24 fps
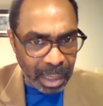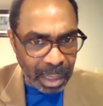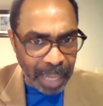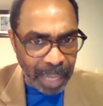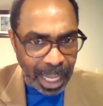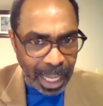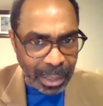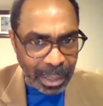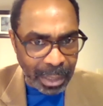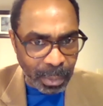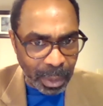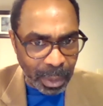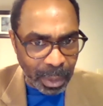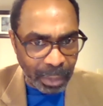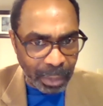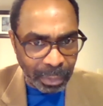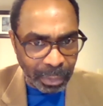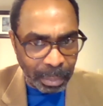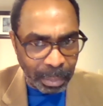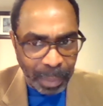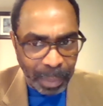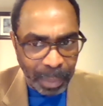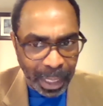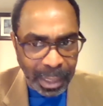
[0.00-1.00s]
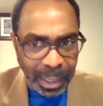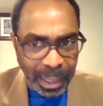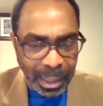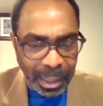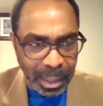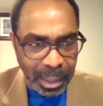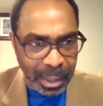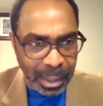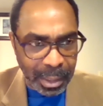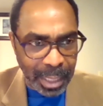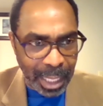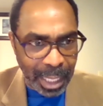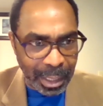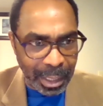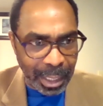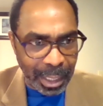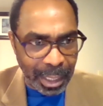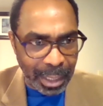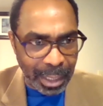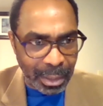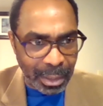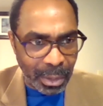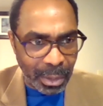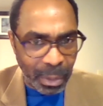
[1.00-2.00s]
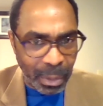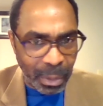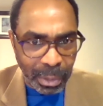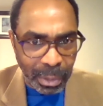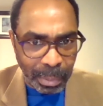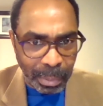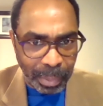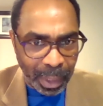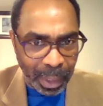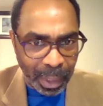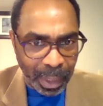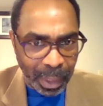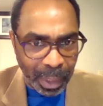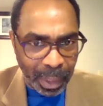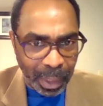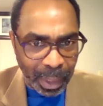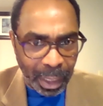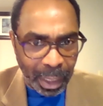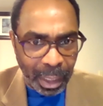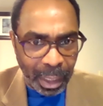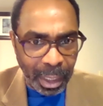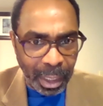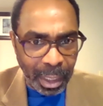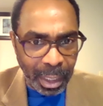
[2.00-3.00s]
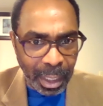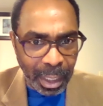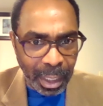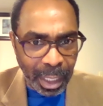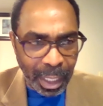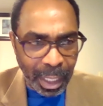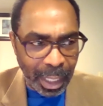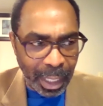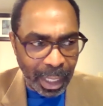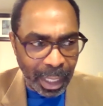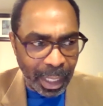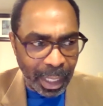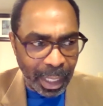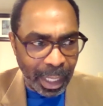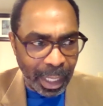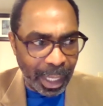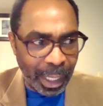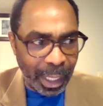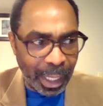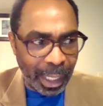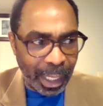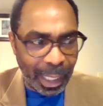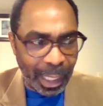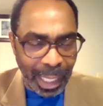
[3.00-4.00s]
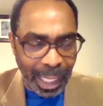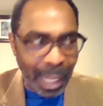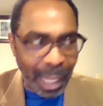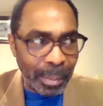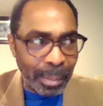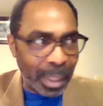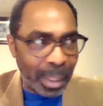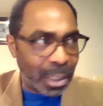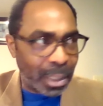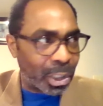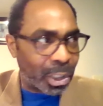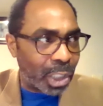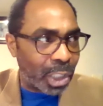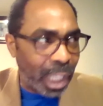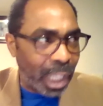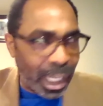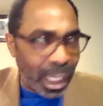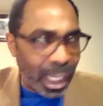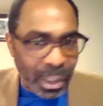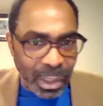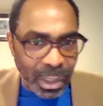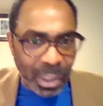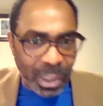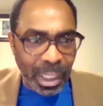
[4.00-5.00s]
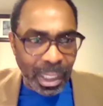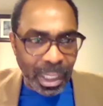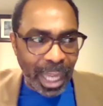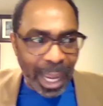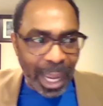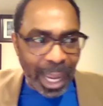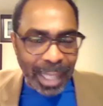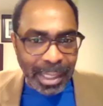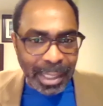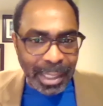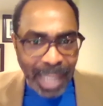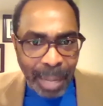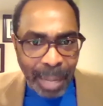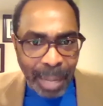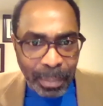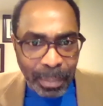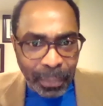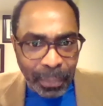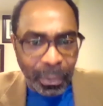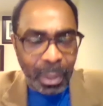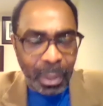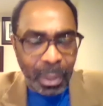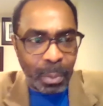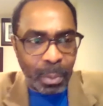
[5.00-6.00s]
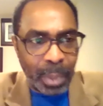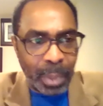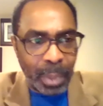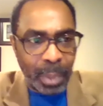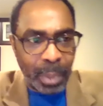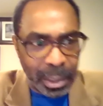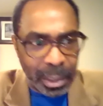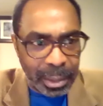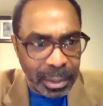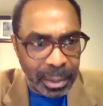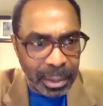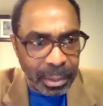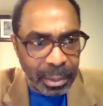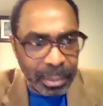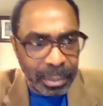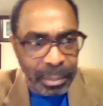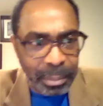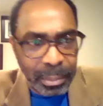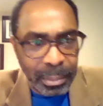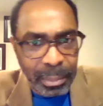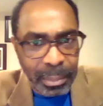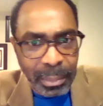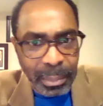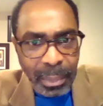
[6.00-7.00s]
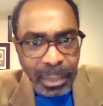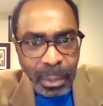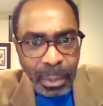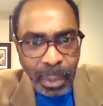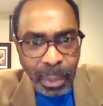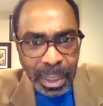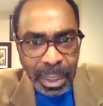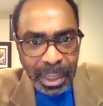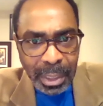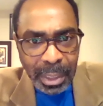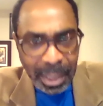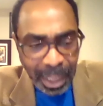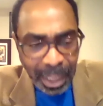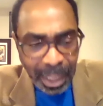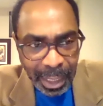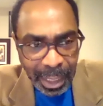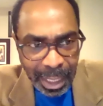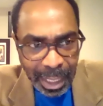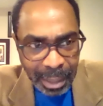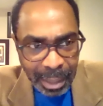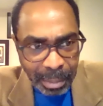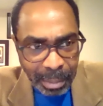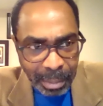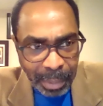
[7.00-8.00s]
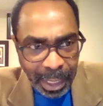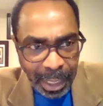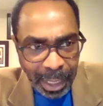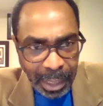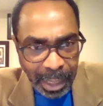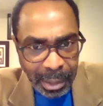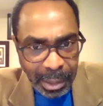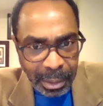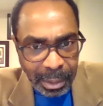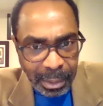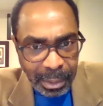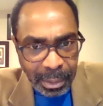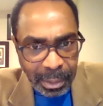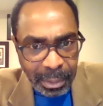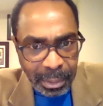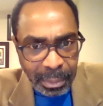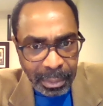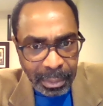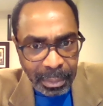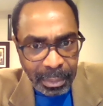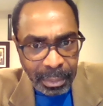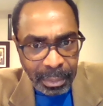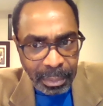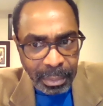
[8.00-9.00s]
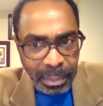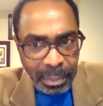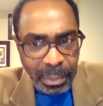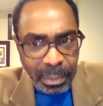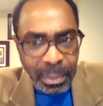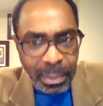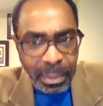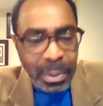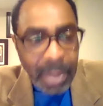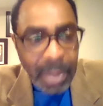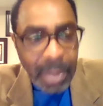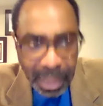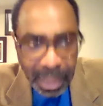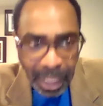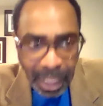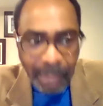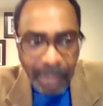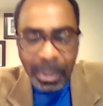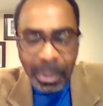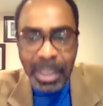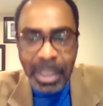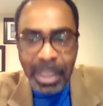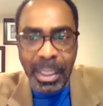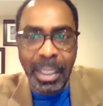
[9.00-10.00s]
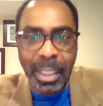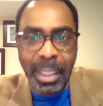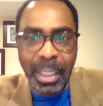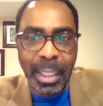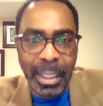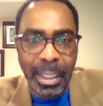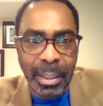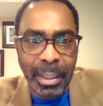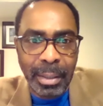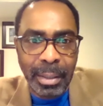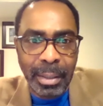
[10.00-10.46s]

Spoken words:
as one of the places that's going to be a climate change example for the world. Resilient place. Stay resilient.